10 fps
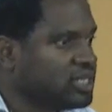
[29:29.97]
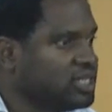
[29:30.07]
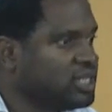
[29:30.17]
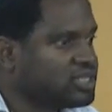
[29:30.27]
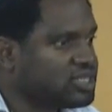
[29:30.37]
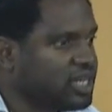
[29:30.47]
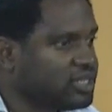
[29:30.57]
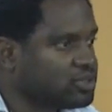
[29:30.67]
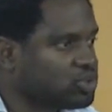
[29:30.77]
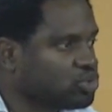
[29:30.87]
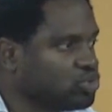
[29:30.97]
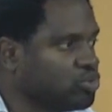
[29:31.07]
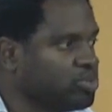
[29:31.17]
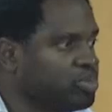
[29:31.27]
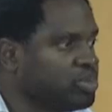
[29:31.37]
they tend
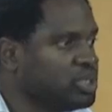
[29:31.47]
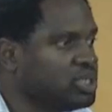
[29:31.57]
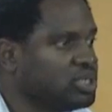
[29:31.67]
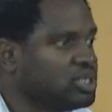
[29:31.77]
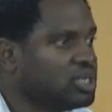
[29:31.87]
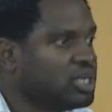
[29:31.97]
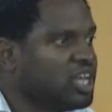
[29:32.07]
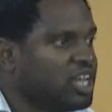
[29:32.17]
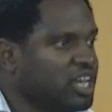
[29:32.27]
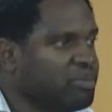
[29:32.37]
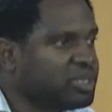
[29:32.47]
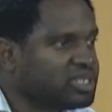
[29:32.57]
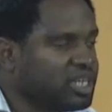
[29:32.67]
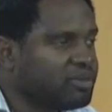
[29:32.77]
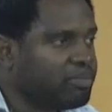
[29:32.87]
to be
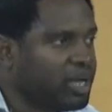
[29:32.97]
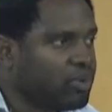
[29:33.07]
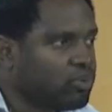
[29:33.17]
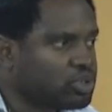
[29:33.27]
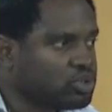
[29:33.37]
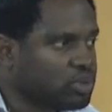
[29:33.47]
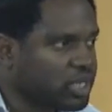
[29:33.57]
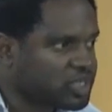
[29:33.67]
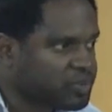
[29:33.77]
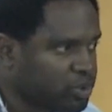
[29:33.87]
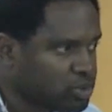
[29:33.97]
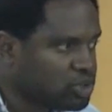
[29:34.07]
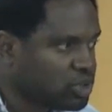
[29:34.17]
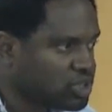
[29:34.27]
limited by what you expose